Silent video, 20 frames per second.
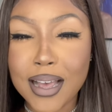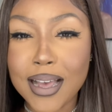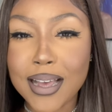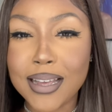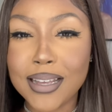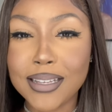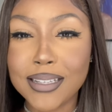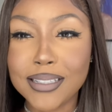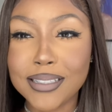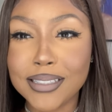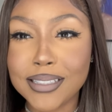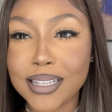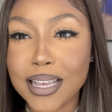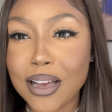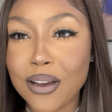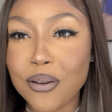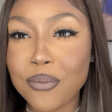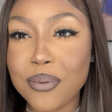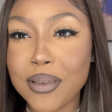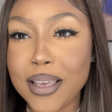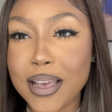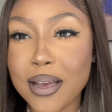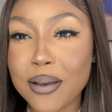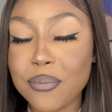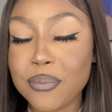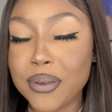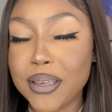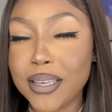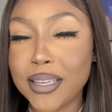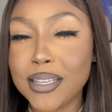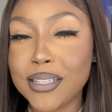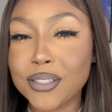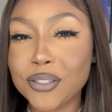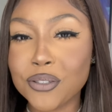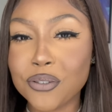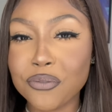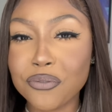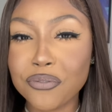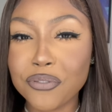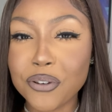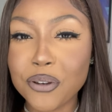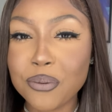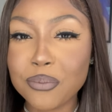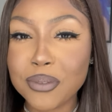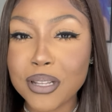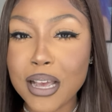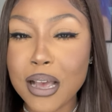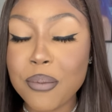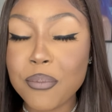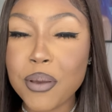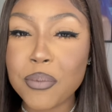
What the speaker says: and I'll be happy to film that.